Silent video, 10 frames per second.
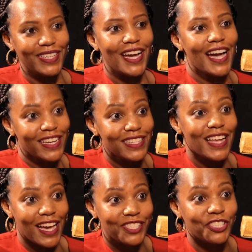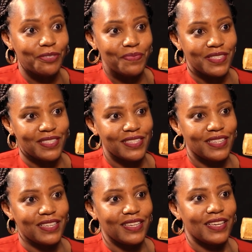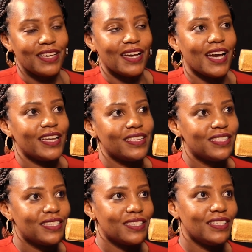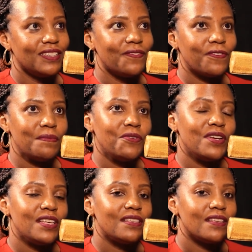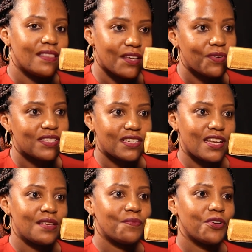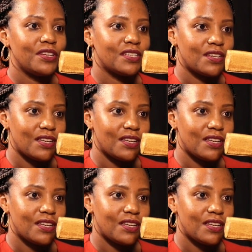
hardships. And for me, really, that was a turning point.